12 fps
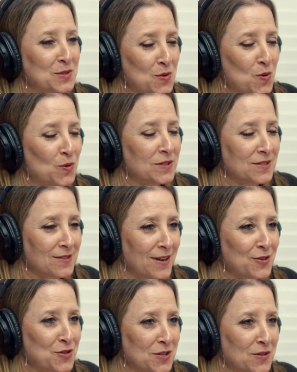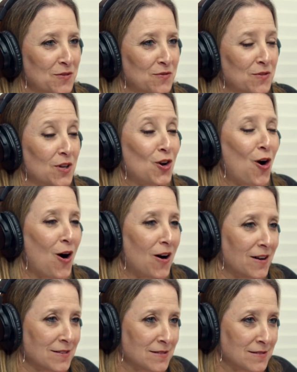the whole discussion of the
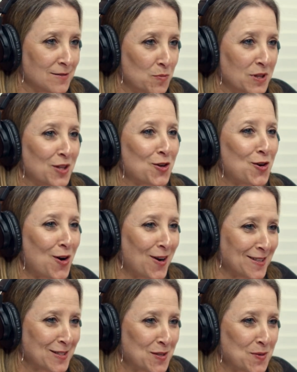cost, but the cost,